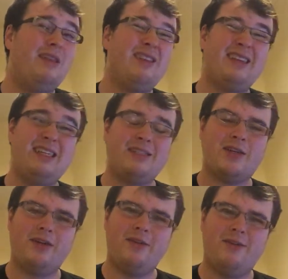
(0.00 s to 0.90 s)
He's
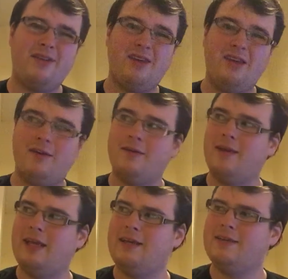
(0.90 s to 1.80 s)
got the
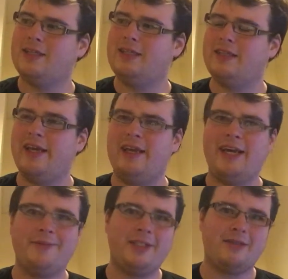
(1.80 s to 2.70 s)
younglings that he's
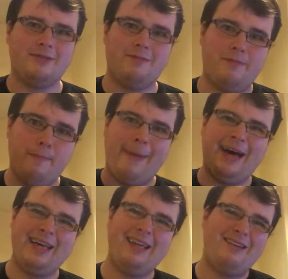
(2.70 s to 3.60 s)
kidnapped to
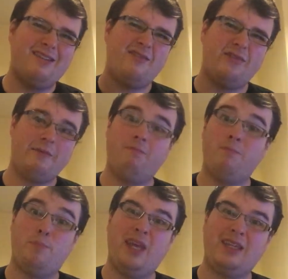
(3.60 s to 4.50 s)
mine for
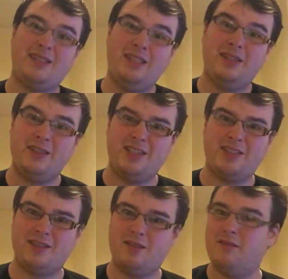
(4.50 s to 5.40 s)
pixie
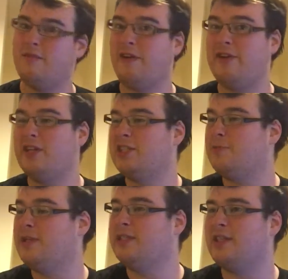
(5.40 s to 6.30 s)
dust, fairy
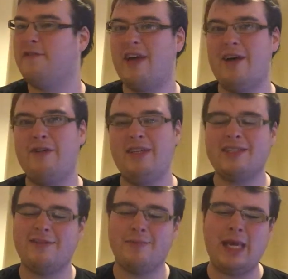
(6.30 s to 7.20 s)
dust, because the fairies
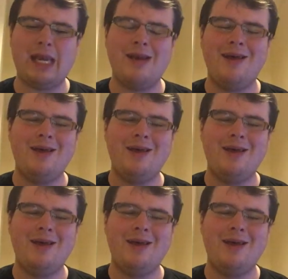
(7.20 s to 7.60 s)
have been